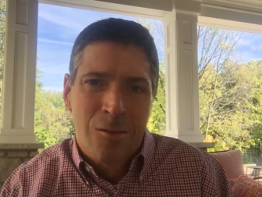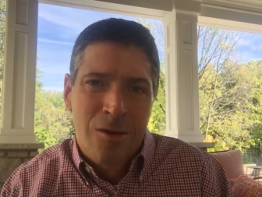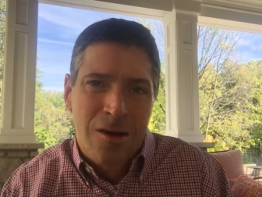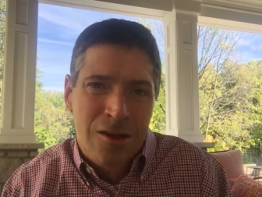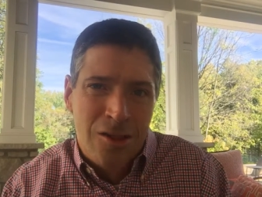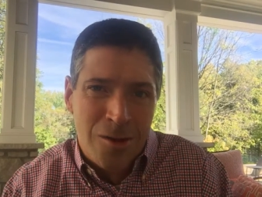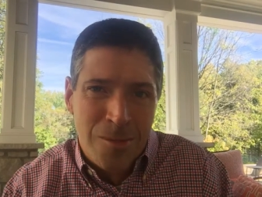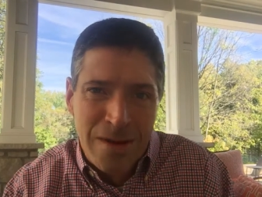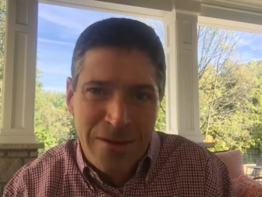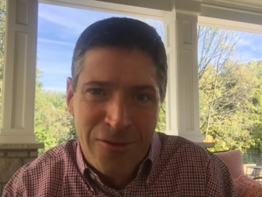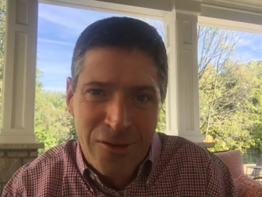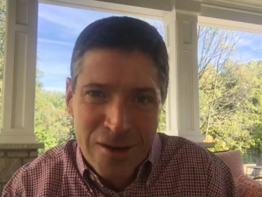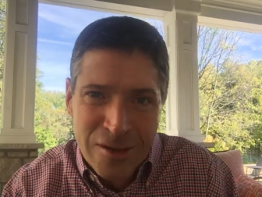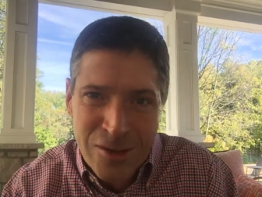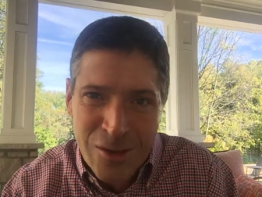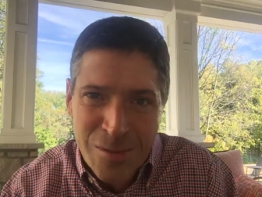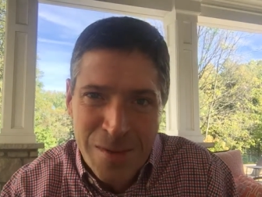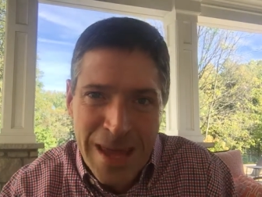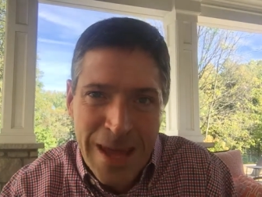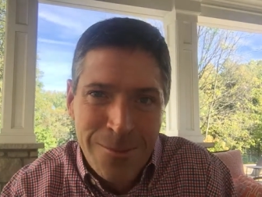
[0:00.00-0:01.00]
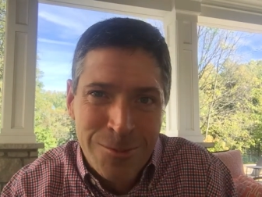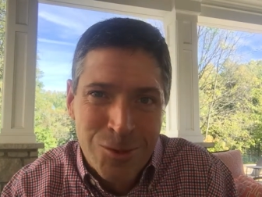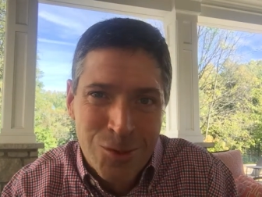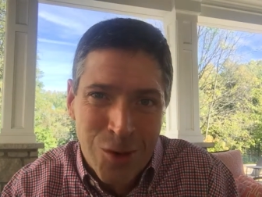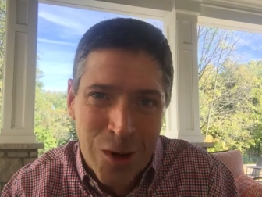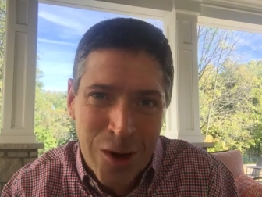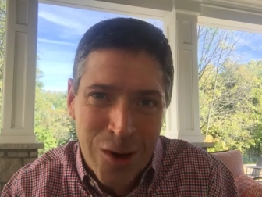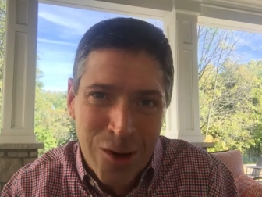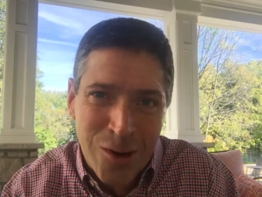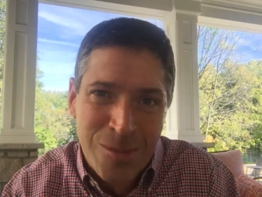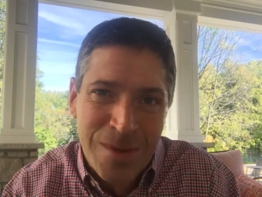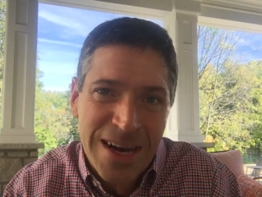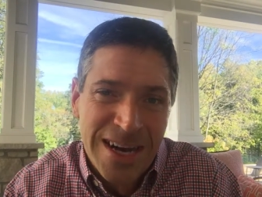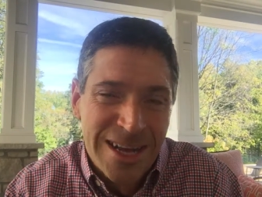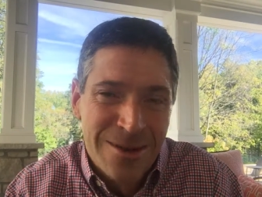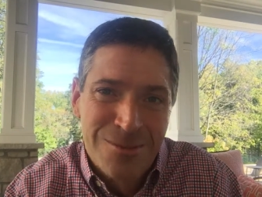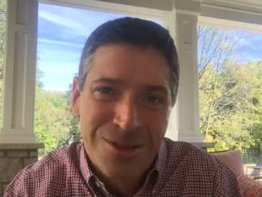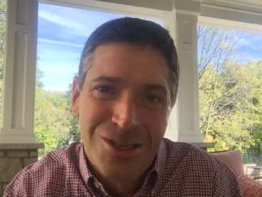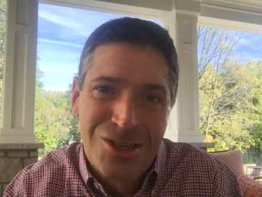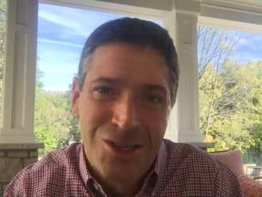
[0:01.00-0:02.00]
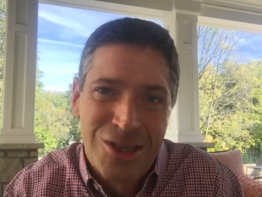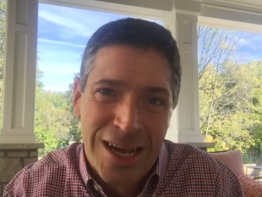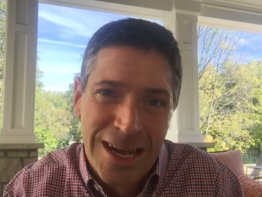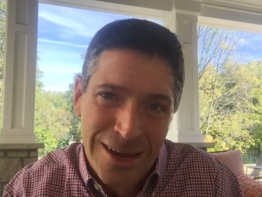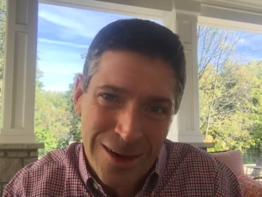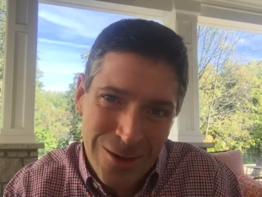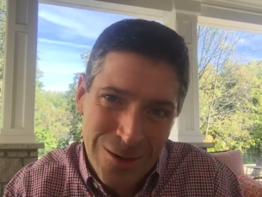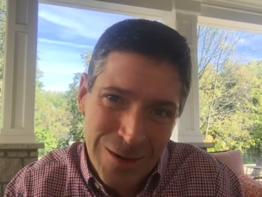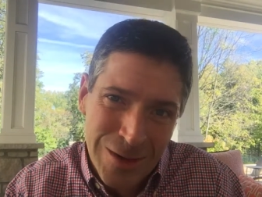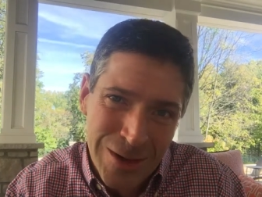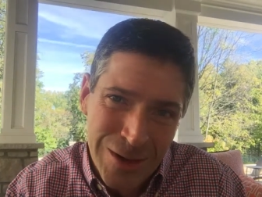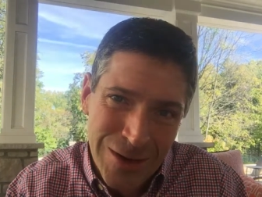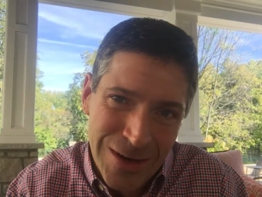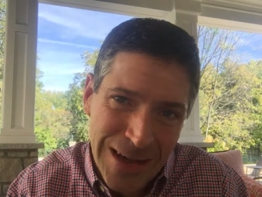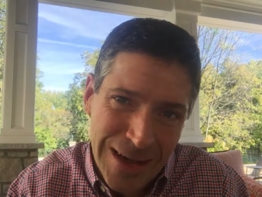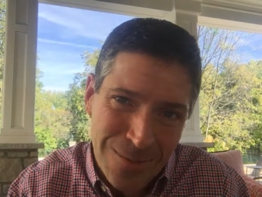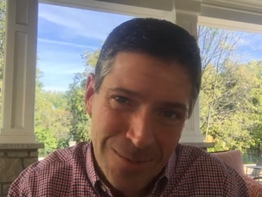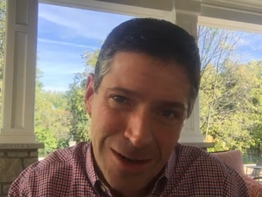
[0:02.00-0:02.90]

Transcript: Well, hello, my friends from Cape Girardeau. My name is John O'Leary.